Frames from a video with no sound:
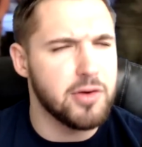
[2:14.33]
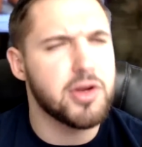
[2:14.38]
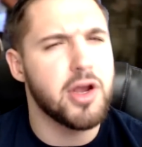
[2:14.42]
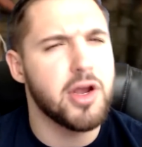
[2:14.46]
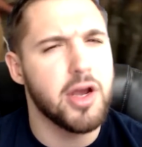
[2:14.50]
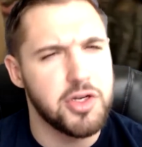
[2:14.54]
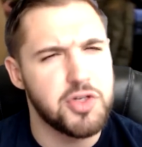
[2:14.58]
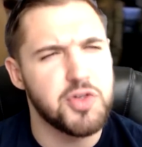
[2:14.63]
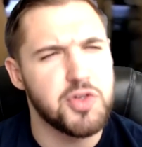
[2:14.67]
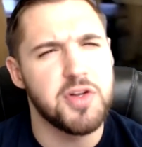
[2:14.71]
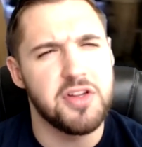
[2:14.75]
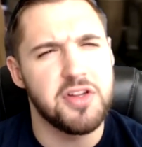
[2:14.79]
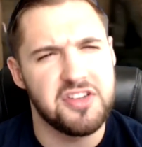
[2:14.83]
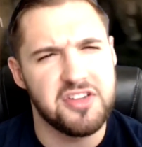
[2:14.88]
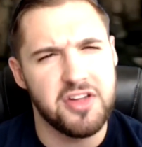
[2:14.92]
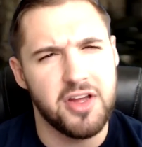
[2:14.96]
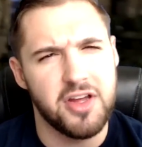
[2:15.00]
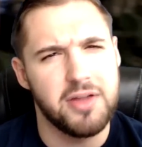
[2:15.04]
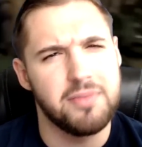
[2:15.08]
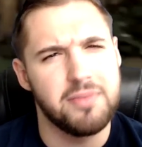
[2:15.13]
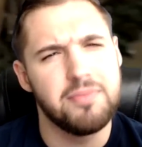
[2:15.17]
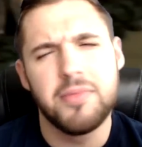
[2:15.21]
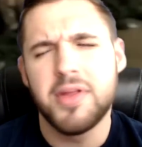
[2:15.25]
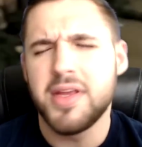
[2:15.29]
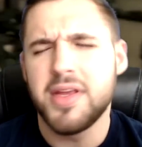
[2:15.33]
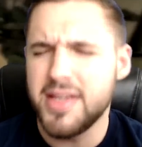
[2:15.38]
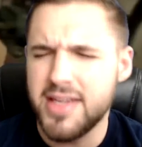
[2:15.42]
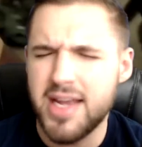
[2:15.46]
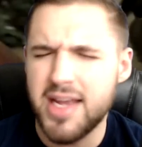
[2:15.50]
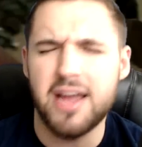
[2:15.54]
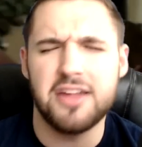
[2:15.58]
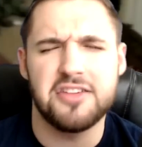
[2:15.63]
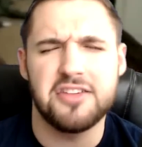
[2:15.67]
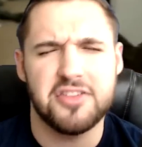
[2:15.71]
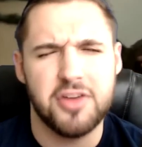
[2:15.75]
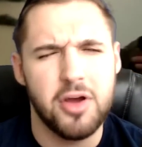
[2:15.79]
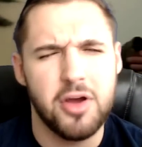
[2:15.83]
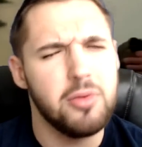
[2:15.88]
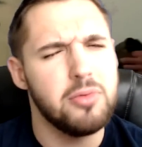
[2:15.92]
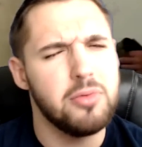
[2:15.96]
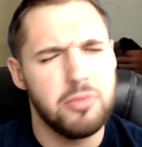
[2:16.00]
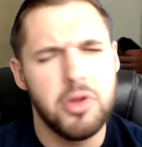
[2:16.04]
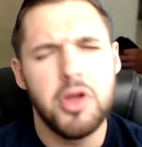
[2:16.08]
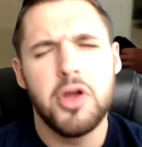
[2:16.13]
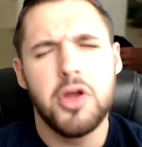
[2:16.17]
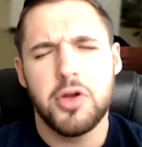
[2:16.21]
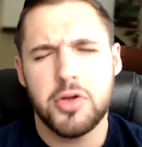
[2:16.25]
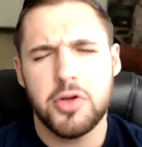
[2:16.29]
country, son. Yes, go
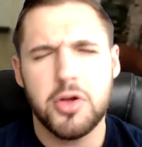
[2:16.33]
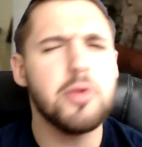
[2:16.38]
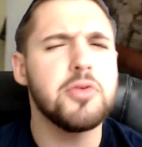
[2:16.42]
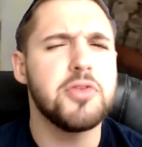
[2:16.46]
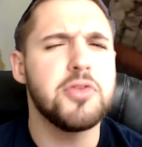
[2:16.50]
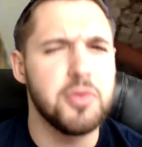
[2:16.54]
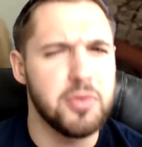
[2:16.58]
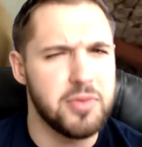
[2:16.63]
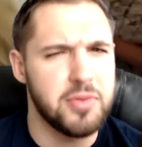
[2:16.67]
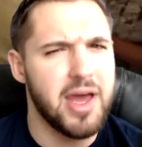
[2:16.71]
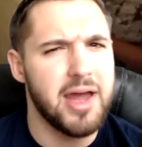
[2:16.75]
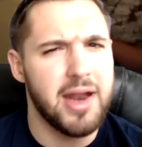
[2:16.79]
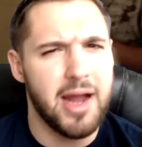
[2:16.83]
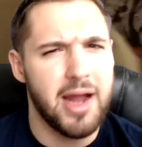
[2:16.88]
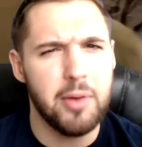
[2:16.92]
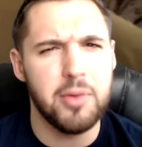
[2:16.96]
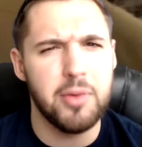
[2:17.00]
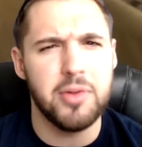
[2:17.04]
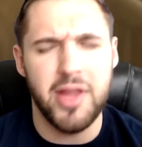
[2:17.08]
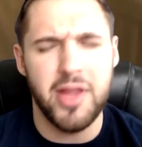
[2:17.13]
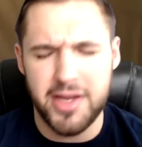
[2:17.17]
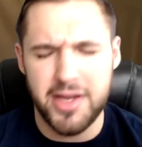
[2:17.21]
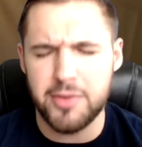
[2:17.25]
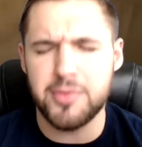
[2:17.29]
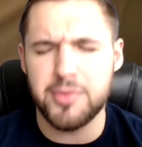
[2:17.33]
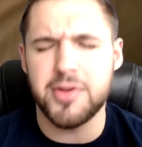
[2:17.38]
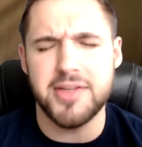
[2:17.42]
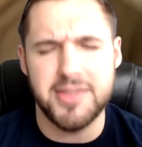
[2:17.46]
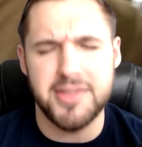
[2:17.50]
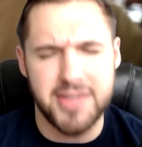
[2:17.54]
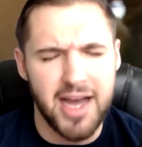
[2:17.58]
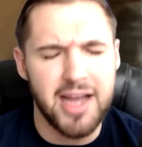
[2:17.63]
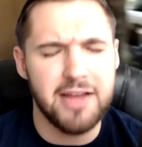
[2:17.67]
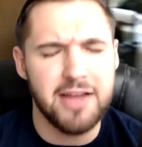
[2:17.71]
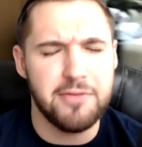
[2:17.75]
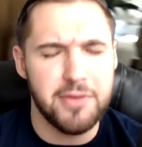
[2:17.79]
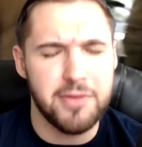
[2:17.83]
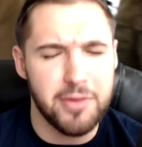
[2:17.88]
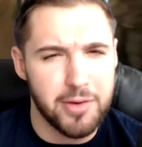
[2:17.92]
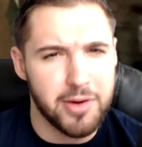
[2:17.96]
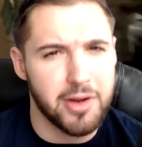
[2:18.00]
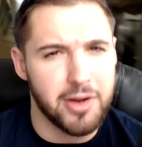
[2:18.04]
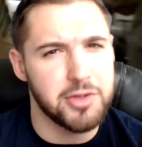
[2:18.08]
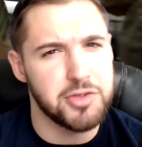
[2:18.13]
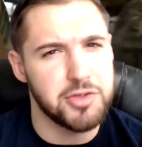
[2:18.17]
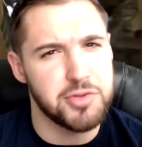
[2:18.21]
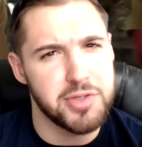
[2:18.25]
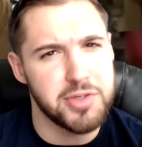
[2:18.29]
do that. I would like you to die for your
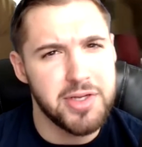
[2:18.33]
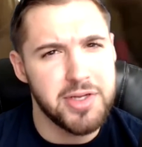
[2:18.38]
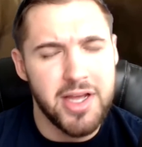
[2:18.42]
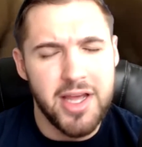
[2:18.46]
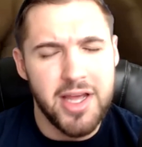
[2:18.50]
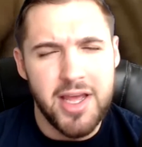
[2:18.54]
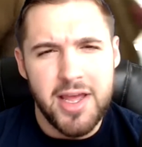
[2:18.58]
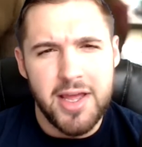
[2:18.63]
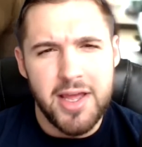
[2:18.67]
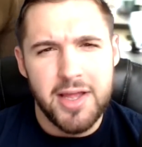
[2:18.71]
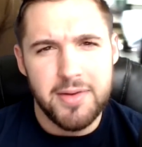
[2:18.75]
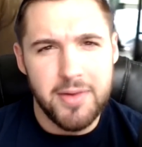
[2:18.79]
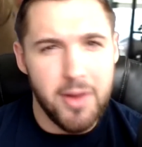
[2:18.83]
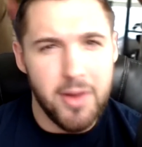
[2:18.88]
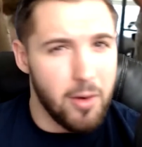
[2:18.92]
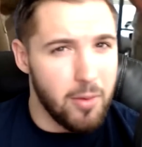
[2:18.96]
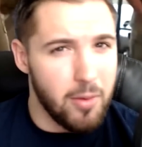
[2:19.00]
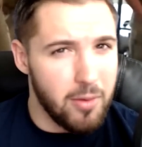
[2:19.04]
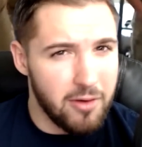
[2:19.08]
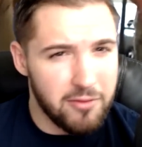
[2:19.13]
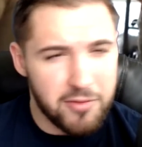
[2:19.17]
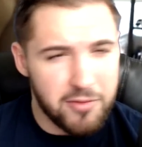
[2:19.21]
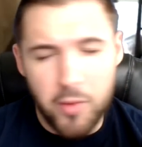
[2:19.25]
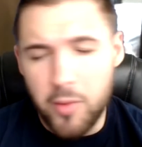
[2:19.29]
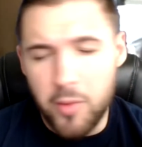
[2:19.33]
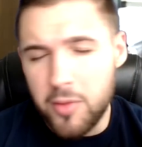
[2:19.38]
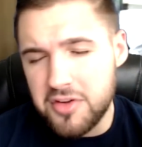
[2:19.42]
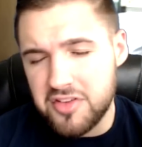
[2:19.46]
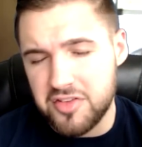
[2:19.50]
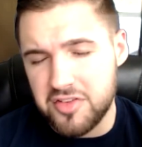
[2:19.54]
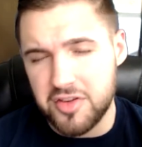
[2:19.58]
country. No, of course